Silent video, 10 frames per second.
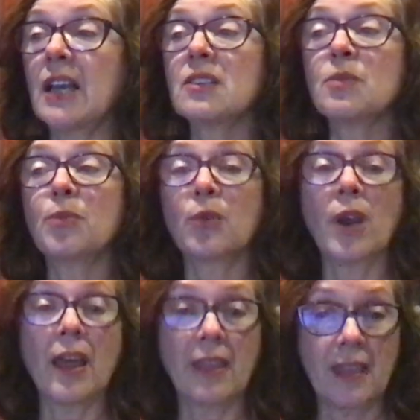as
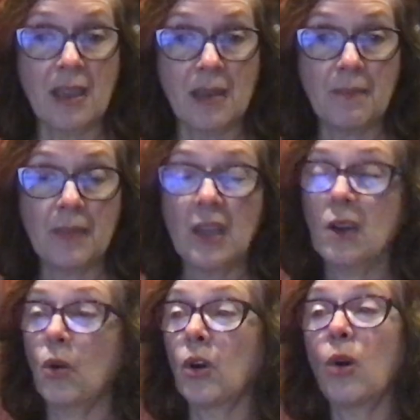breathy
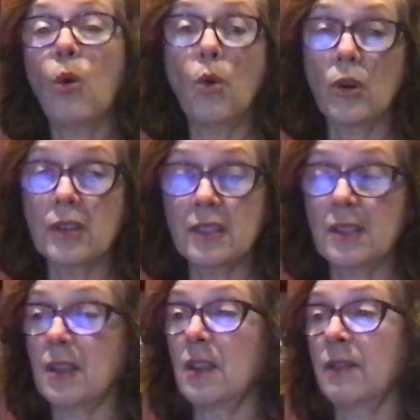or
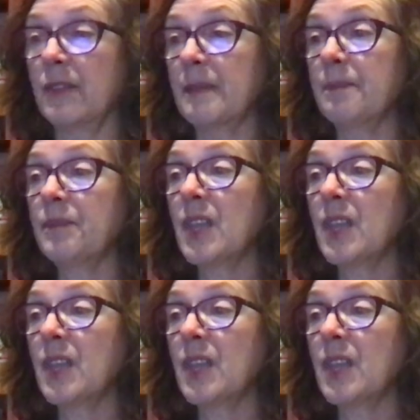hoarse, even.